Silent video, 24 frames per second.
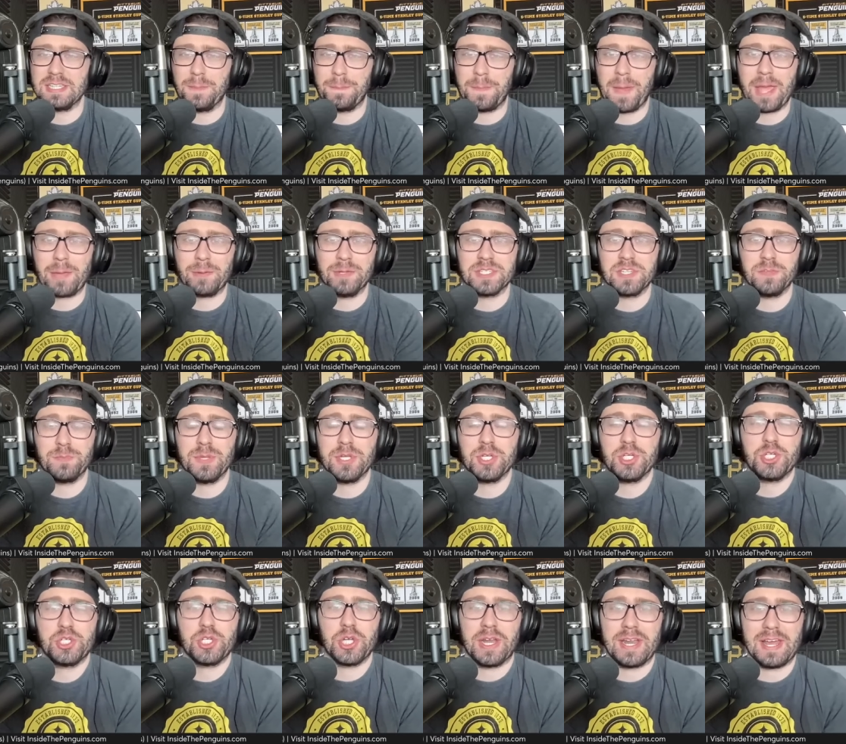The Penguins have been
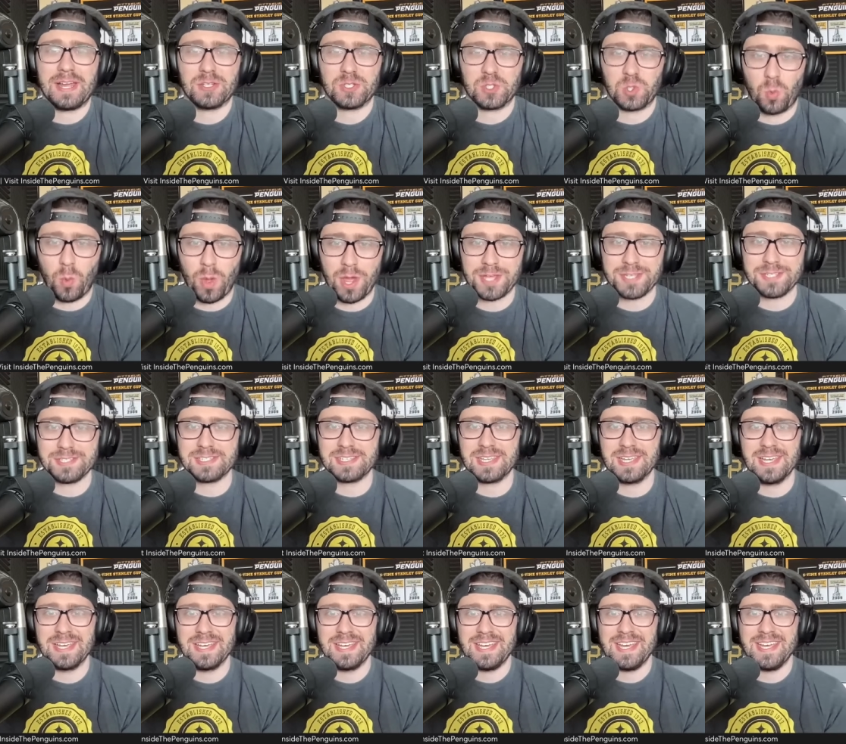shut out twice
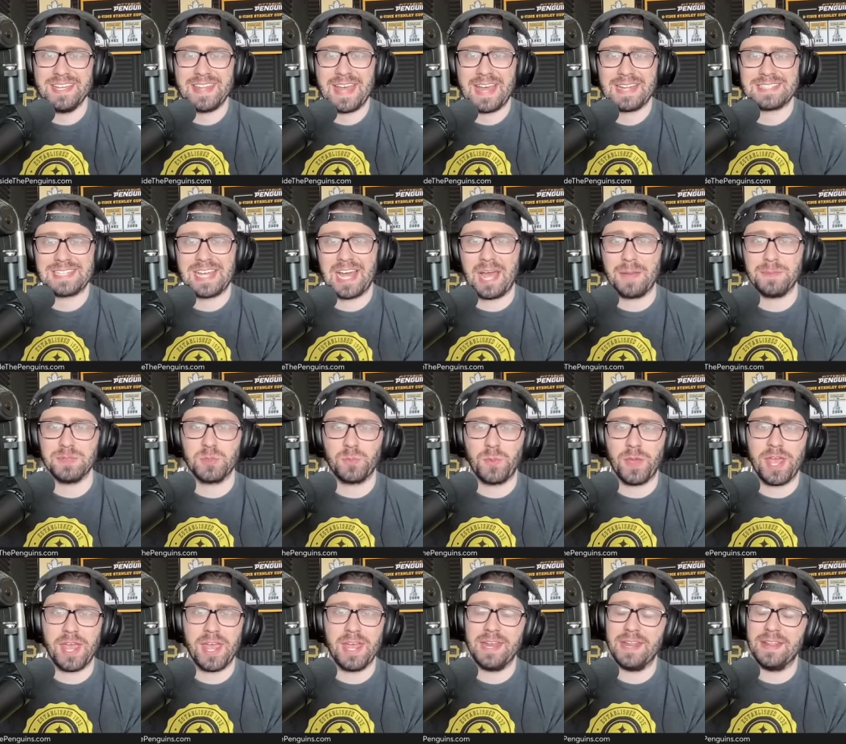in that time
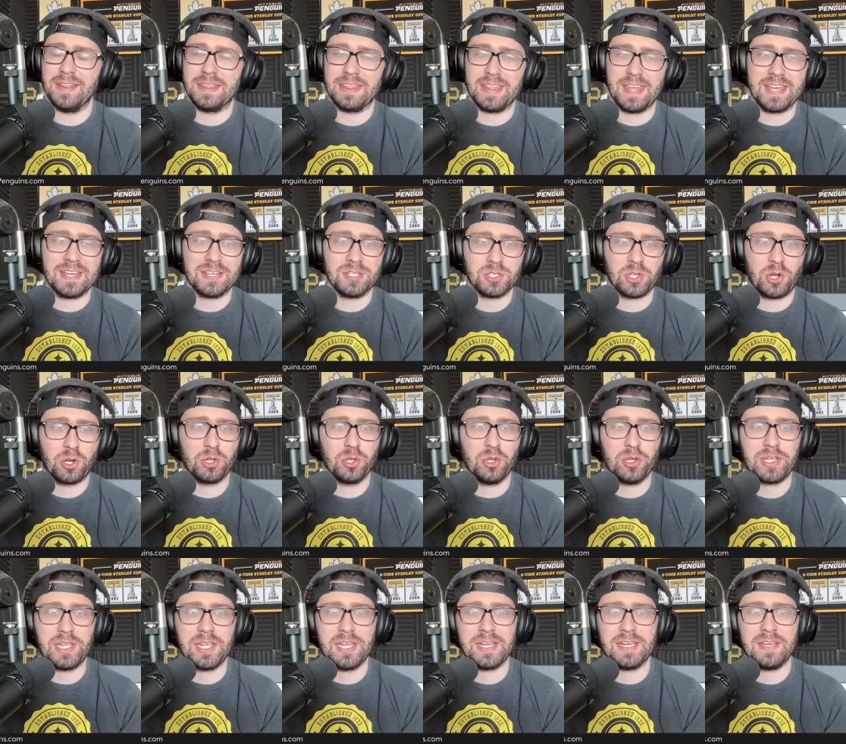span, and things are
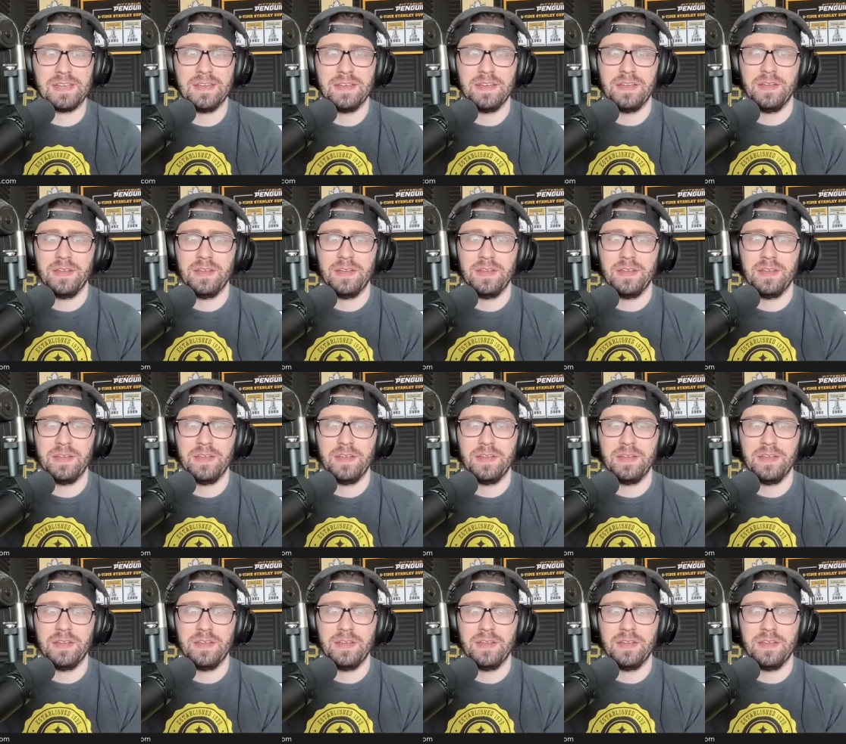looking